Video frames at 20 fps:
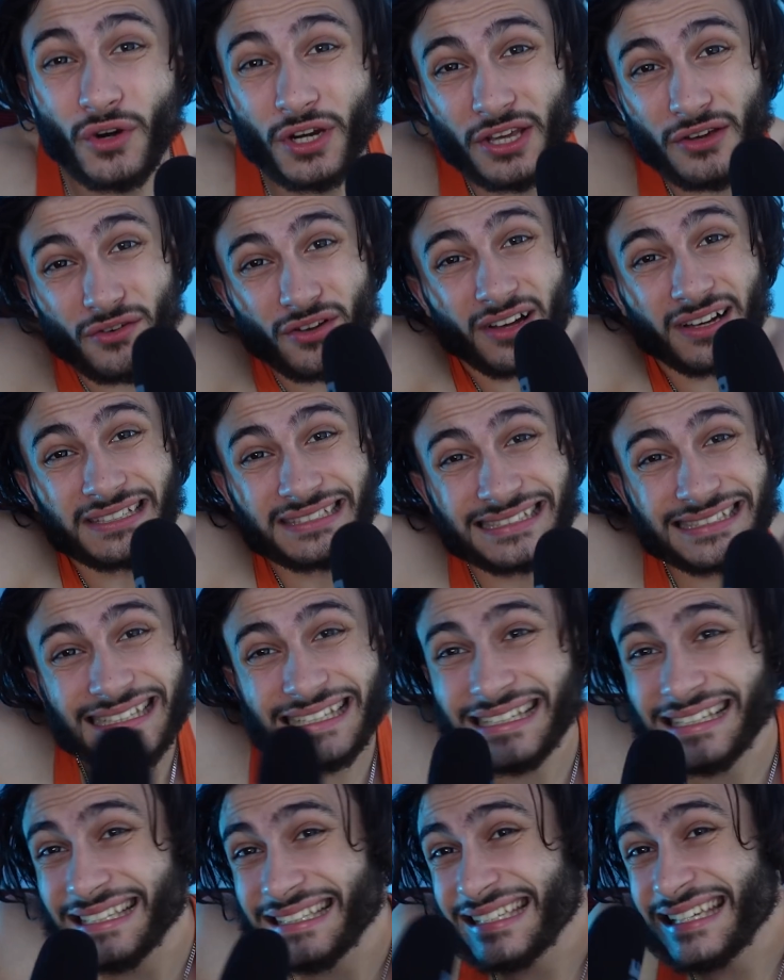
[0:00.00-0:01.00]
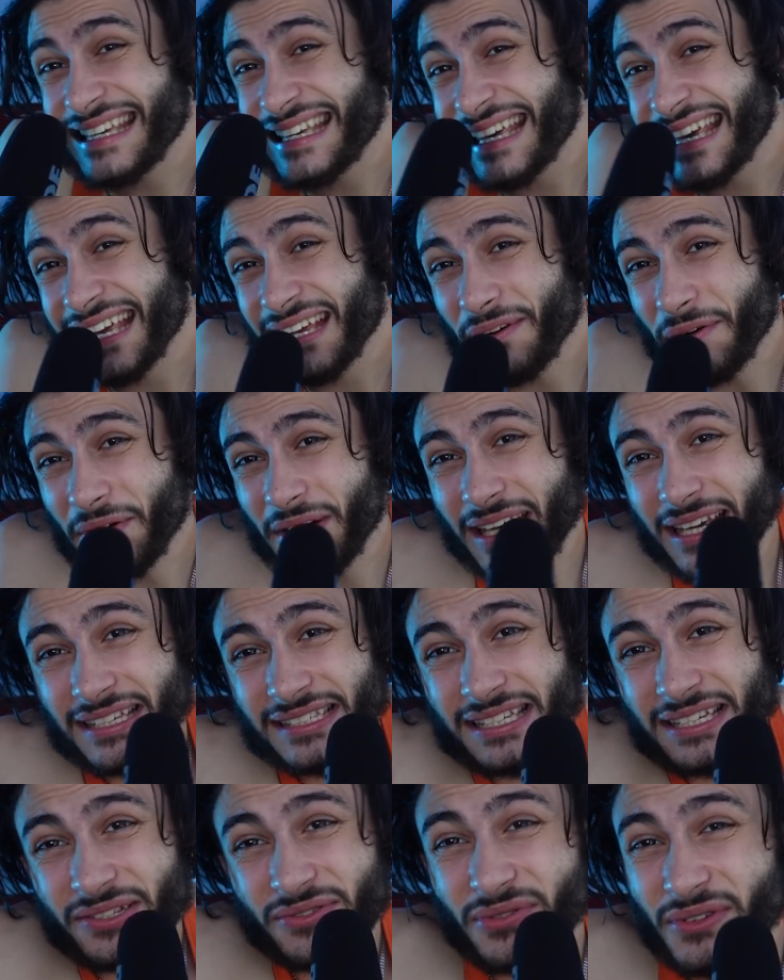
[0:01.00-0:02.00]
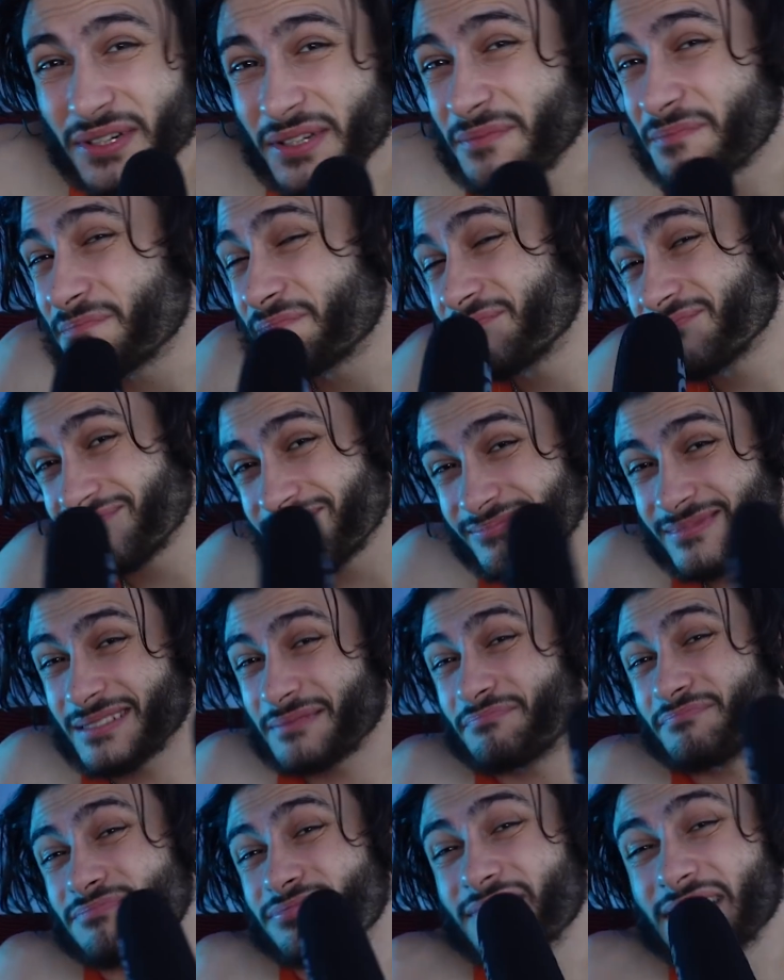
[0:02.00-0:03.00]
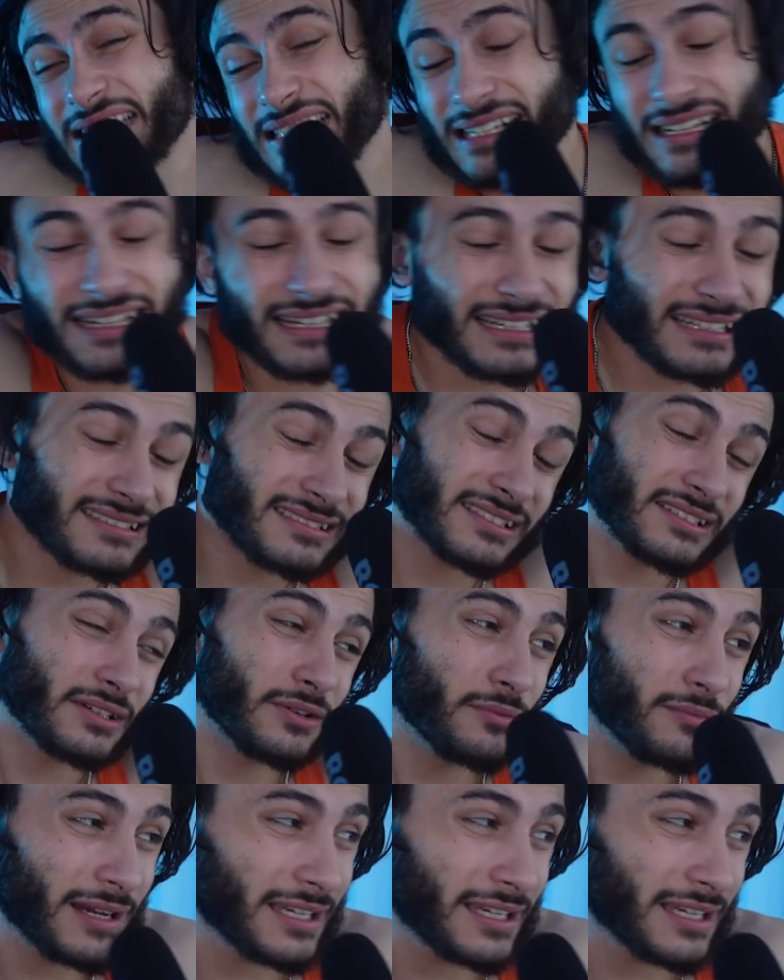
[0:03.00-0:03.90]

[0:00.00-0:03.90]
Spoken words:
What do you guys think? Is he keen on it? Is he trying to... I don't know,